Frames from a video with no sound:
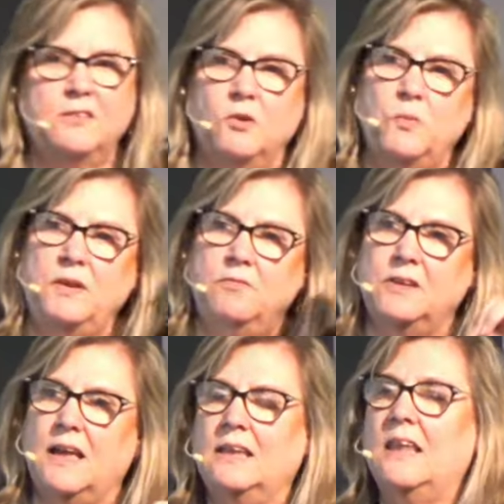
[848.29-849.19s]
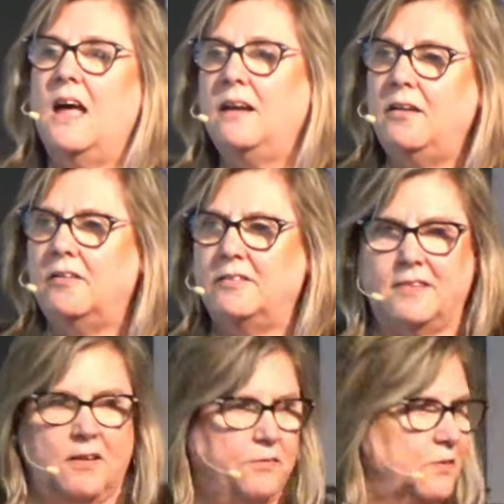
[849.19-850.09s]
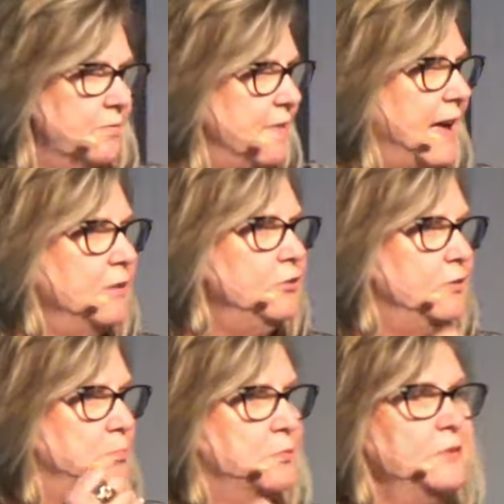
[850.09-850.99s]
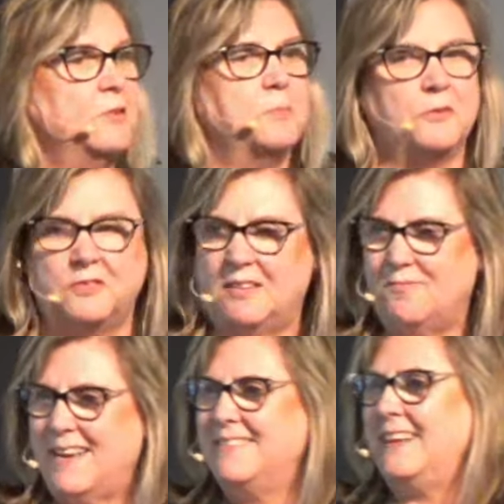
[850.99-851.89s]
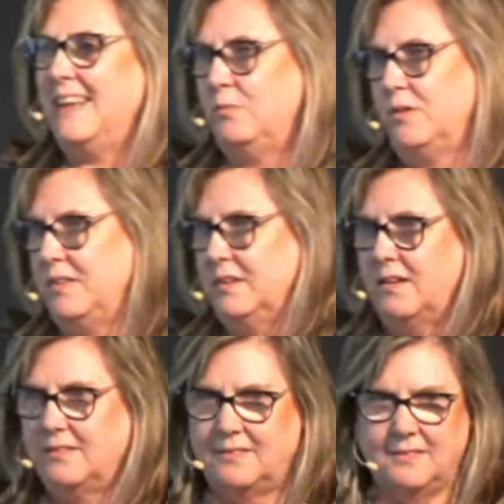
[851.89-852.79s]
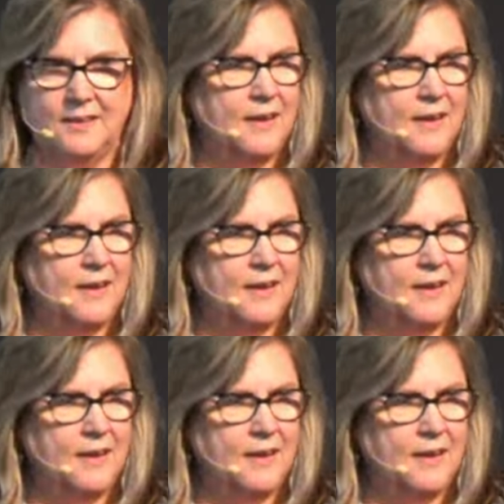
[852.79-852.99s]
so we align ourselves to values and principles that resonate within us.